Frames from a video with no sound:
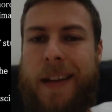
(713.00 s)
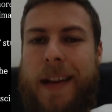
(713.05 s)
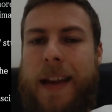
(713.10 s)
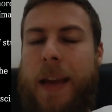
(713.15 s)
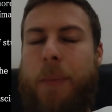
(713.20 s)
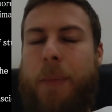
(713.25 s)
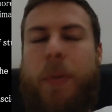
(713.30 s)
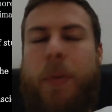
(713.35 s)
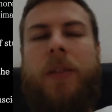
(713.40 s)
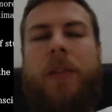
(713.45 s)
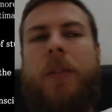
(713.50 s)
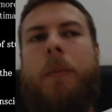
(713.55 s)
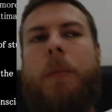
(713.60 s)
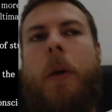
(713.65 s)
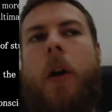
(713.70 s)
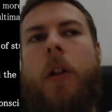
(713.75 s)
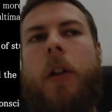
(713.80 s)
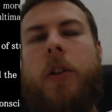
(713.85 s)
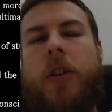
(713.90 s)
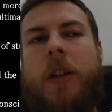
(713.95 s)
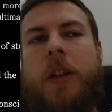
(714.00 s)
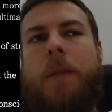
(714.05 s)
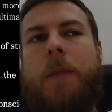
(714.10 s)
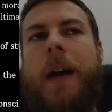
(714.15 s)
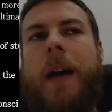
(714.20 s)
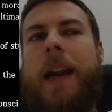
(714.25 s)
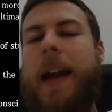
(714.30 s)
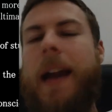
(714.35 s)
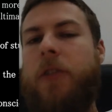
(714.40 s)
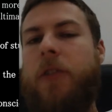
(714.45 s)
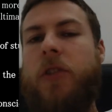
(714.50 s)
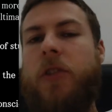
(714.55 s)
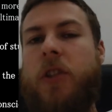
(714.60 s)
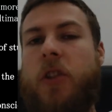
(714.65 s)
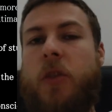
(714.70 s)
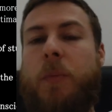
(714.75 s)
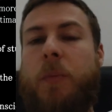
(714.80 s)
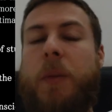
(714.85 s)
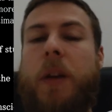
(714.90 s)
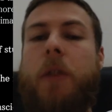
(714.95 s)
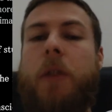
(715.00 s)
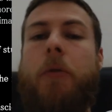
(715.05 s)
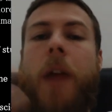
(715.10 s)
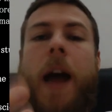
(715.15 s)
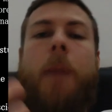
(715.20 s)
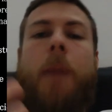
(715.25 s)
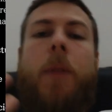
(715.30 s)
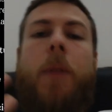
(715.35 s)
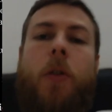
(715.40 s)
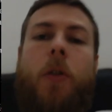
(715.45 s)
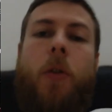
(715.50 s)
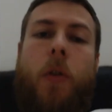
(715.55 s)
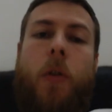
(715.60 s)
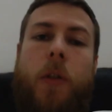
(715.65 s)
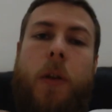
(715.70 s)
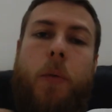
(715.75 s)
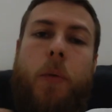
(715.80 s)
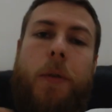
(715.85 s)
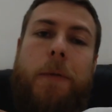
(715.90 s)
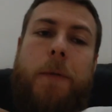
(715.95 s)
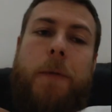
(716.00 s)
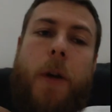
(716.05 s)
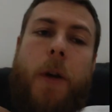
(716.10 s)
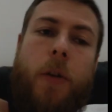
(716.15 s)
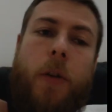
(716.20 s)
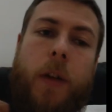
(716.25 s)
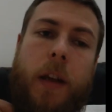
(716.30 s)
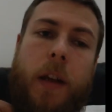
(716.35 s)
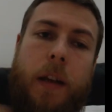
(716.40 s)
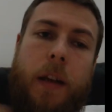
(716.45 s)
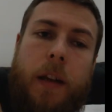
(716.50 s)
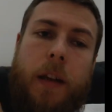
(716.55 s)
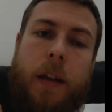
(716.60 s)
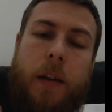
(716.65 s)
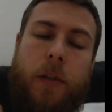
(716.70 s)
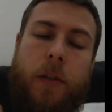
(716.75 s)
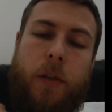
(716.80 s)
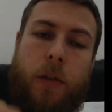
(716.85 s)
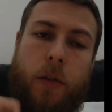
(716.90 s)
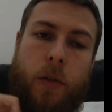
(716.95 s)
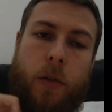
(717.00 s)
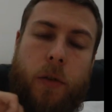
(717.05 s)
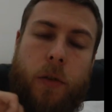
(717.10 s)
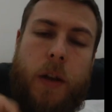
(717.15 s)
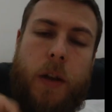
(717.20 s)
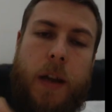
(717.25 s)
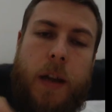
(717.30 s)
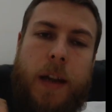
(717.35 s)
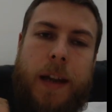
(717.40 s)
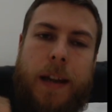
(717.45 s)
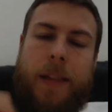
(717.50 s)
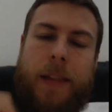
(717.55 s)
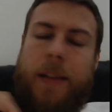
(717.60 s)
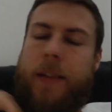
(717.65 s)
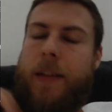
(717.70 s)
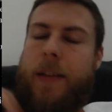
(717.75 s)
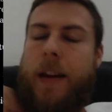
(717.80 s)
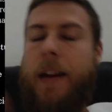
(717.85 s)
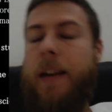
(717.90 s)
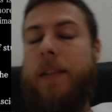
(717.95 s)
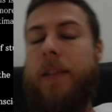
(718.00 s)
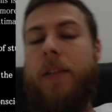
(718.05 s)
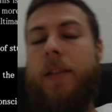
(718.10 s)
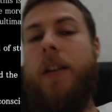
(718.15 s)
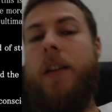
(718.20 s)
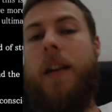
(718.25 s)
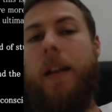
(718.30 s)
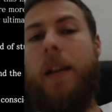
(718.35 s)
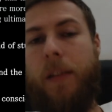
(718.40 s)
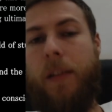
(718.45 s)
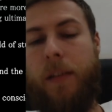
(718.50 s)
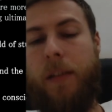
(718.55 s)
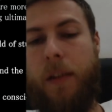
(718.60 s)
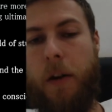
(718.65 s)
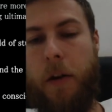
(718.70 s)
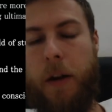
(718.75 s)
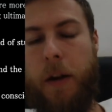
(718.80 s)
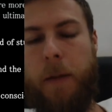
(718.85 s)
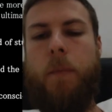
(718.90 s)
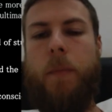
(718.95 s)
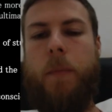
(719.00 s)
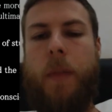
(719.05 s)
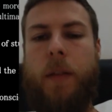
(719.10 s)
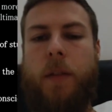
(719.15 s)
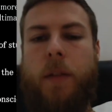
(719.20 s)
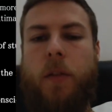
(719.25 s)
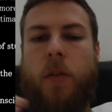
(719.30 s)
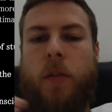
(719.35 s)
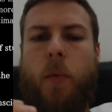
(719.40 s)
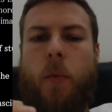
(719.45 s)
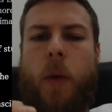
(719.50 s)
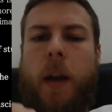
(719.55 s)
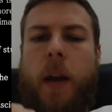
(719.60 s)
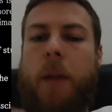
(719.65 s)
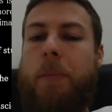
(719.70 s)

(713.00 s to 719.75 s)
epistemology might actually just be a rabbit hole that we're falling into, and then that it is unnecessary, that there's a way to